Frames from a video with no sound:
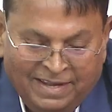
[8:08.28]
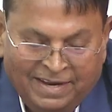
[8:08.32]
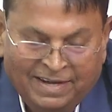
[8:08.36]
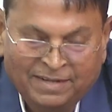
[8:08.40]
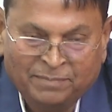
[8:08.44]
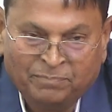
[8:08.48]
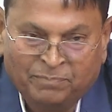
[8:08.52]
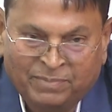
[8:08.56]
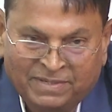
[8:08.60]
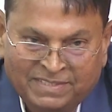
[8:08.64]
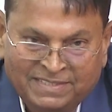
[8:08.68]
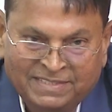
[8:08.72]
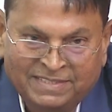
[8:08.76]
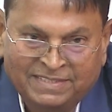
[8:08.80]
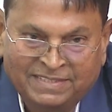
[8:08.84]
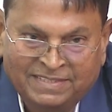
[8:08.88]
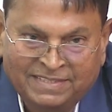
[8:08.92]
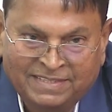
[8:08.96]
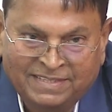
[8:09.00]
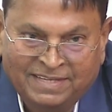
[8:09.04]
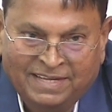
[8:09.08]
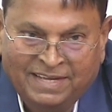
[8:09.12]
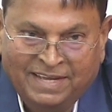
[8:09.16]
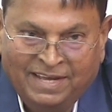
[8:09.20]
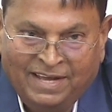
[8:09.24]
At present,
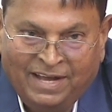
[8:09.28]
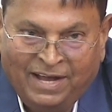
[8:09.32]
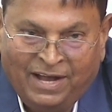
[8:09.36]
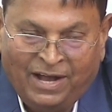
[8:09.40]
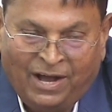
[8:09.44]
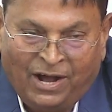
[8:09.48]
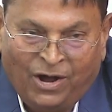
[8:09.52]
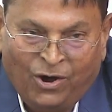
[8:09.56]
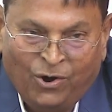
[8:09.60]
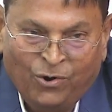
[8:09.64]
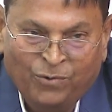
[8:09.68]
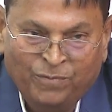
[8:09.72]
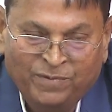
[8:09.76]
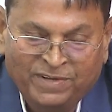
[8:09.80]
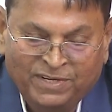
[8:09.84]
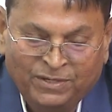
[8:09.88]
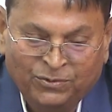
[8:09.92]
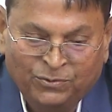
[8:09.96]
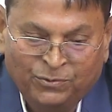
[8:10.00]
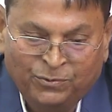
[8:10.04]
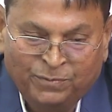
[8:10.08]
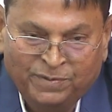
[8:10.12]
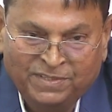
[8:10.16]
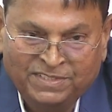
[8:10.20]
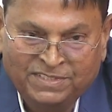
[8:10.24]
how many
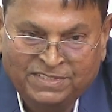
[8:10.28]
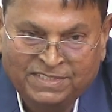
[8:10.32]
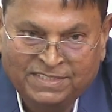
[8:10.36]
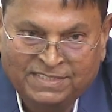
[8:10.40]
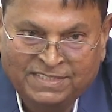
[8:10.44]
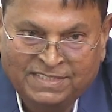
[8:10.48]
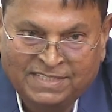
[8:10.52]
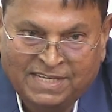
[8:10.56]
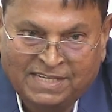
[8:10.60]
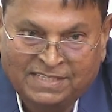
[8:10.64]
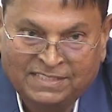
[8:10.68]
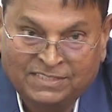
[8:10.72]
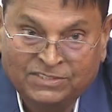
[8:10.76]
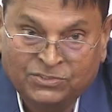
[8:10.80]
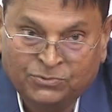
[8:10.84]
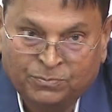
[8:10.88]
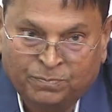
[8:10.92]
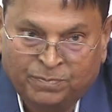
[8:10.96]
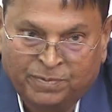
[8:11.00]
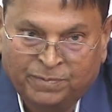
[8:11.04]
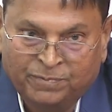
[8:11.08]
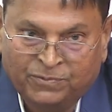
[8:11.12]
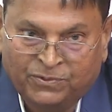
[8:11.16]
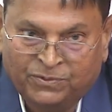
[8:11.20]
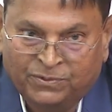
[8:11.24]
women judges are in
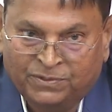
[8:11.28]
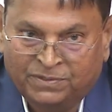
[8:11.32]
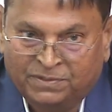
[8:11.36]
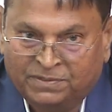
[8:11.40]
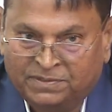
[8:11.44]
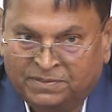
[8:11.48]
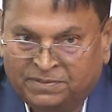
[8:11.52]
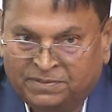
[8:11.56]
Supreme Court?